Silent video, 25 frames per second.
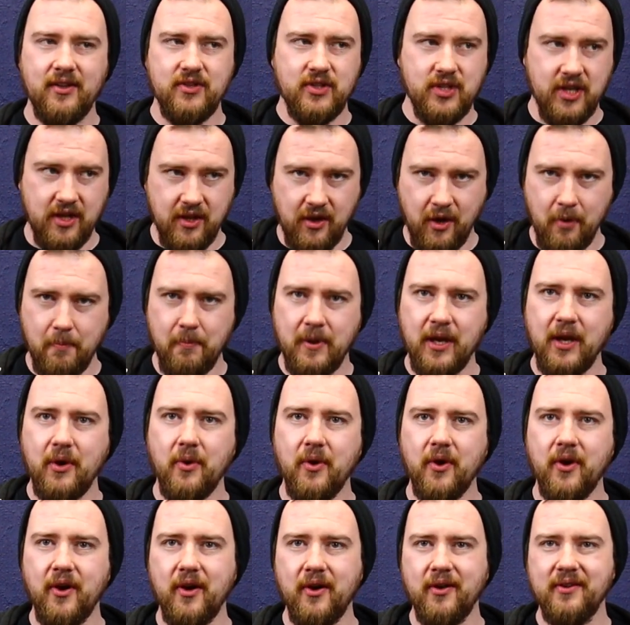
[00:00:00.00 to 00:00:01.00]
to the
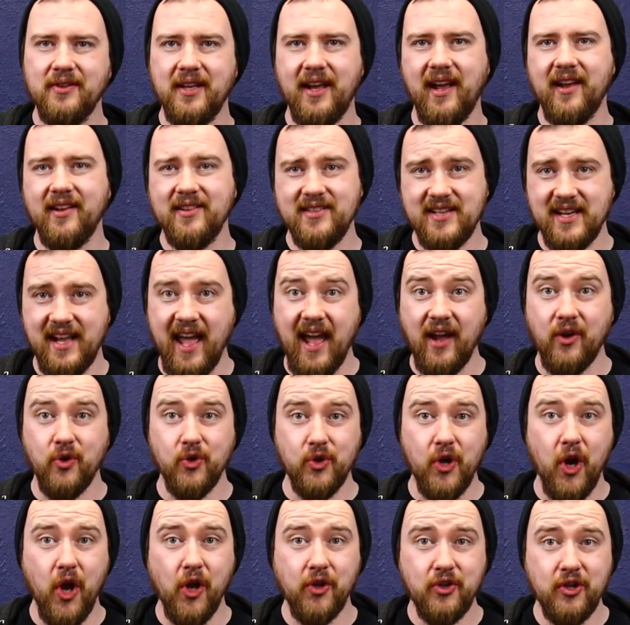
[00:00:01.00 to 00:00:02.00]
computer to get
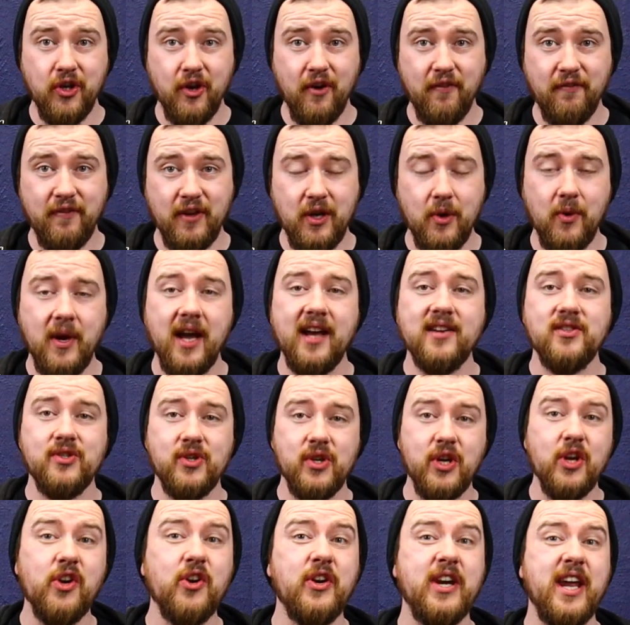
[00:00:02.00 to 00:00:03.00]
good audio for you guys
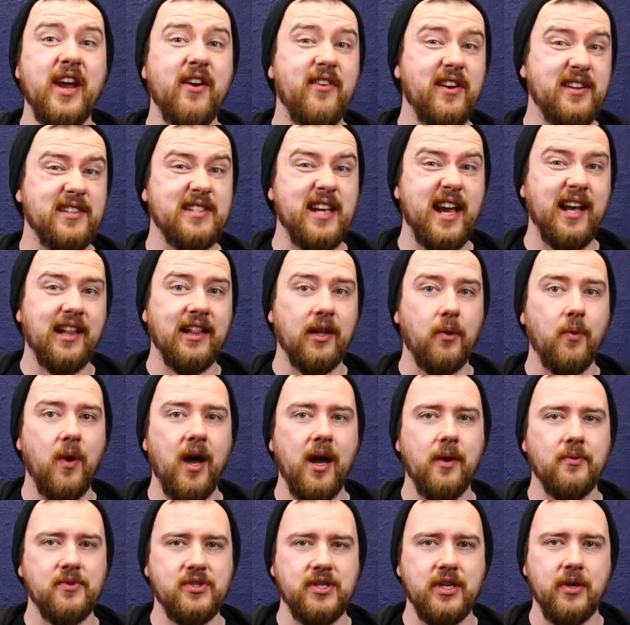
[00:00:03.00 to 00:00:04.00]
so could hear exactly
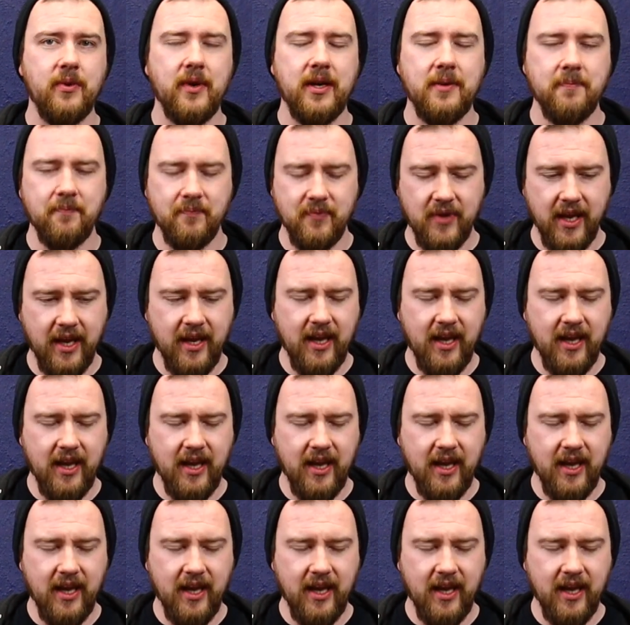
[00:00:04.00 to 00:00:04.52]
what I was doing.